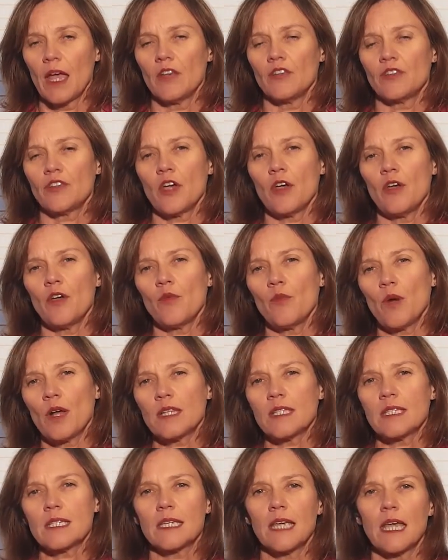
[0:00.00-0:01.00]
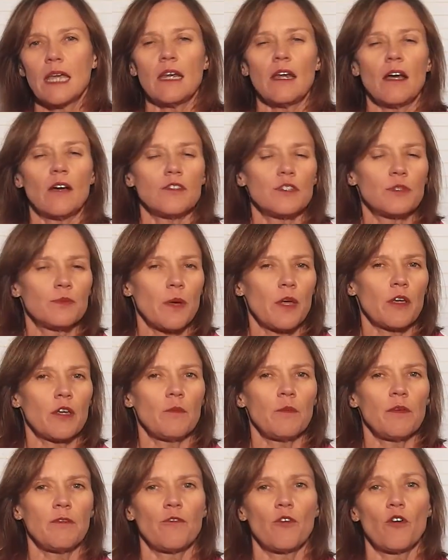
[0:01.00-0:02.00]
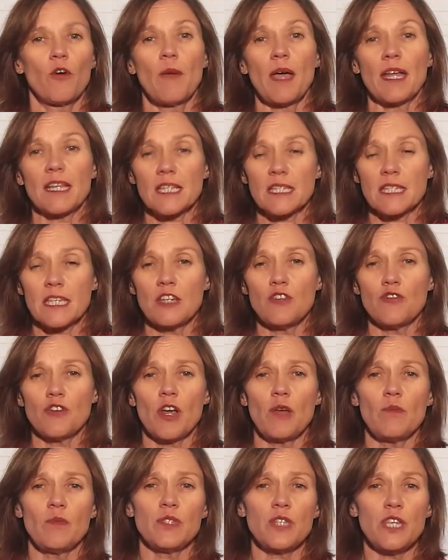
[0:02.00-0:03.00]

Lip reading: So once again, I've spoken before about syndrome.